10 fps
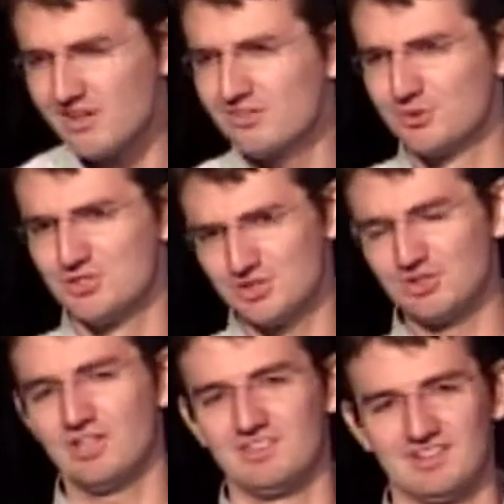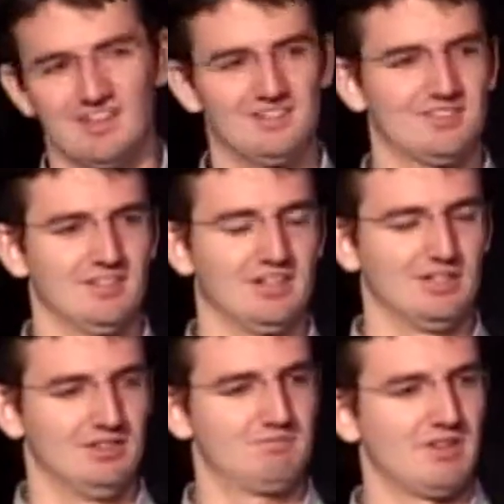So in general, I think that's a
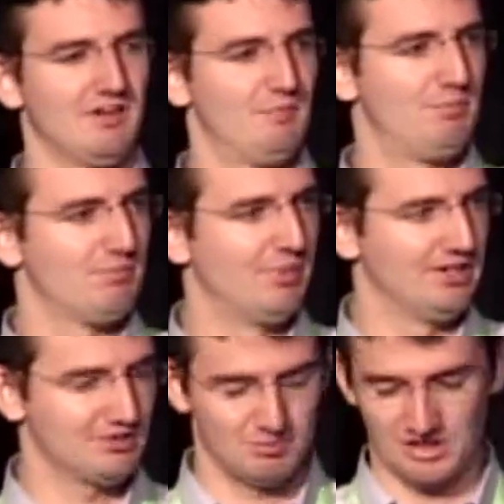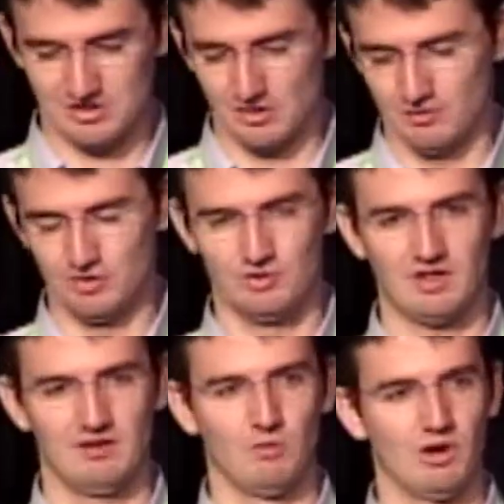good kind of basic overview of
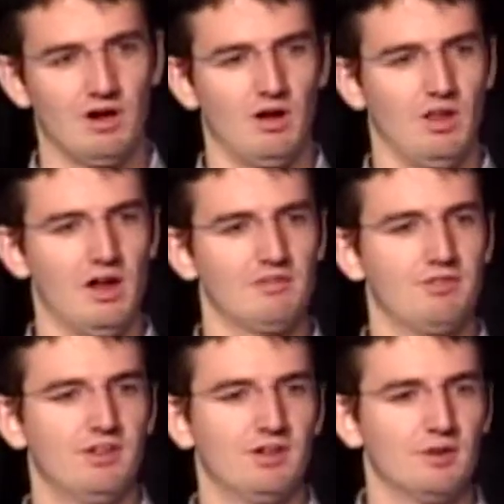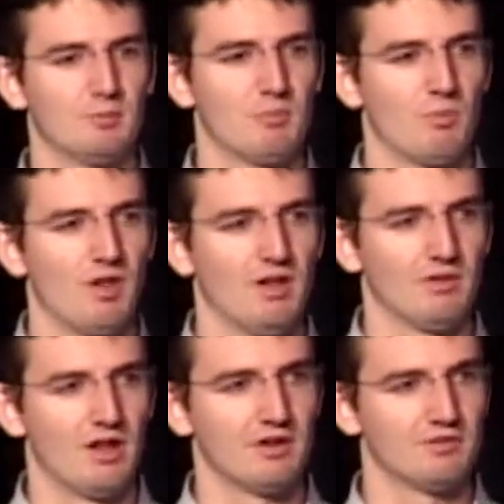kind of where a
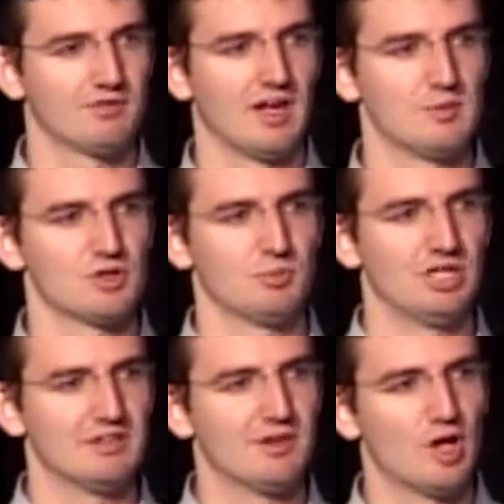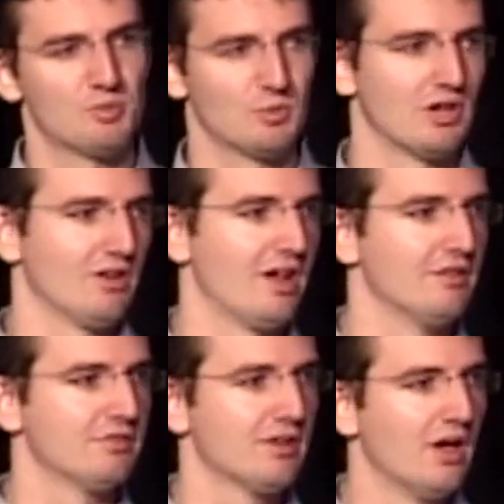lot of games are being developed and where a lot
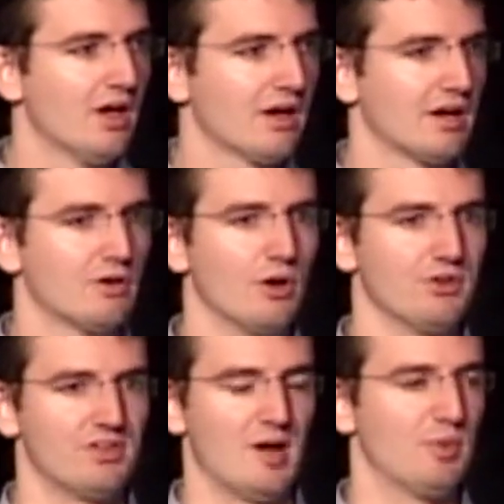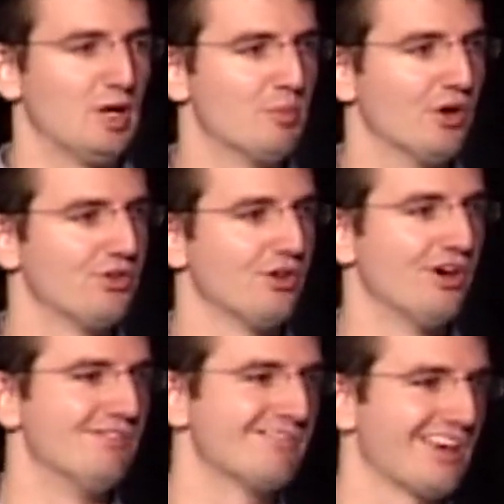of kind of growth is happening, both
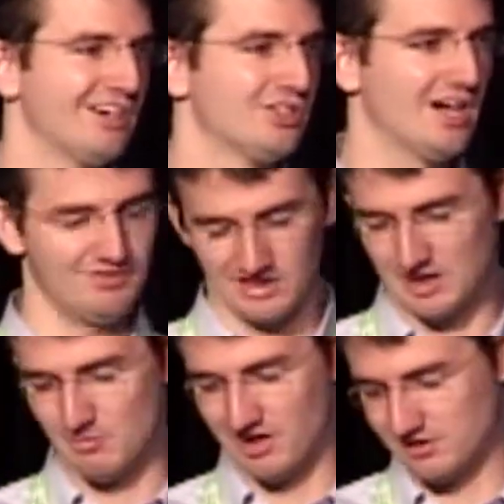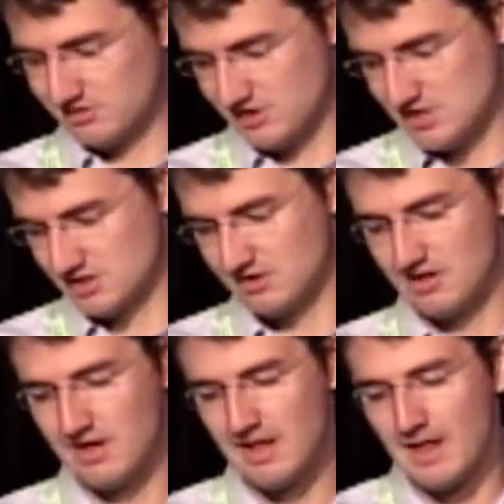on kind of traffic and monetization.
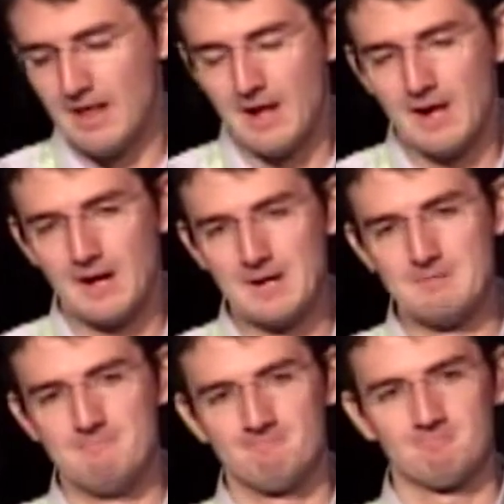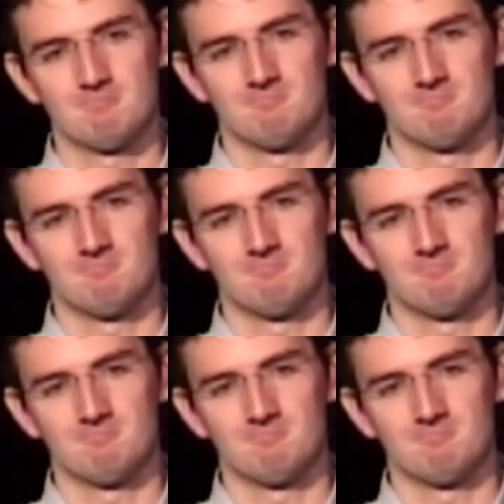I'm